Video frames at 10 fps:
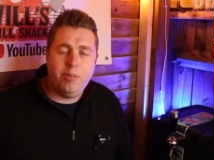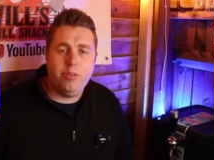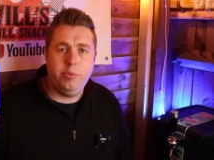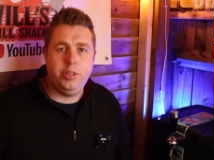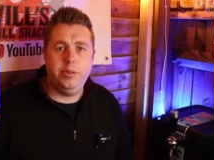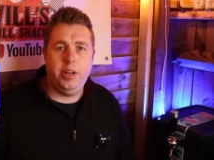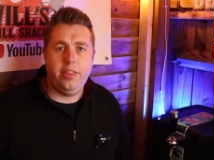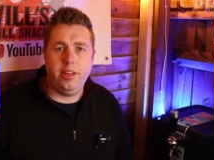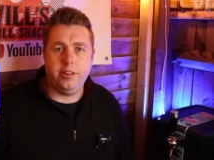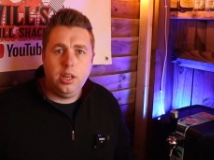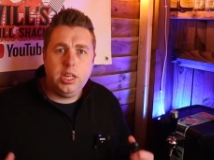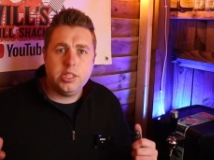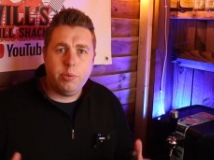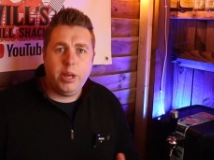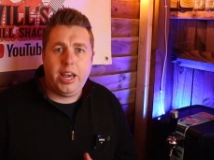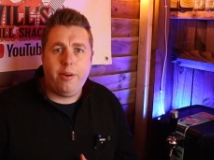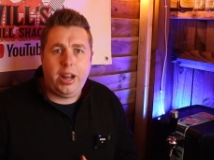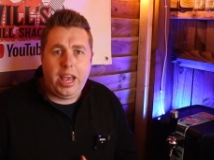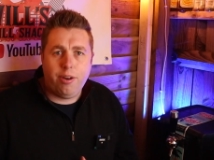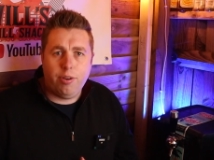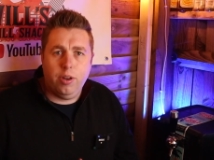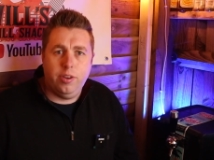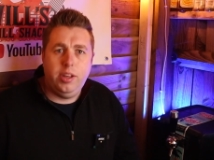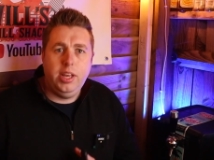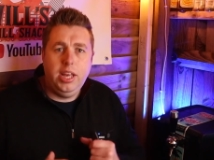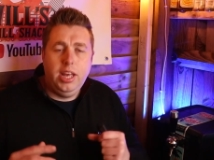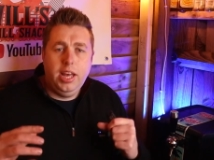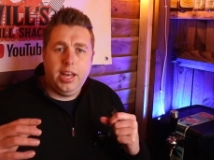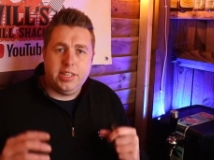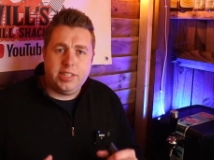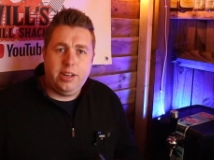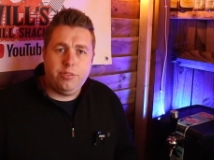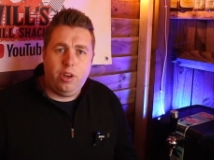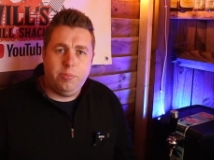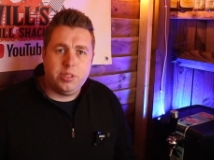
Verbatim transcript: before we do anything. So we're now an hour on, and it's now time to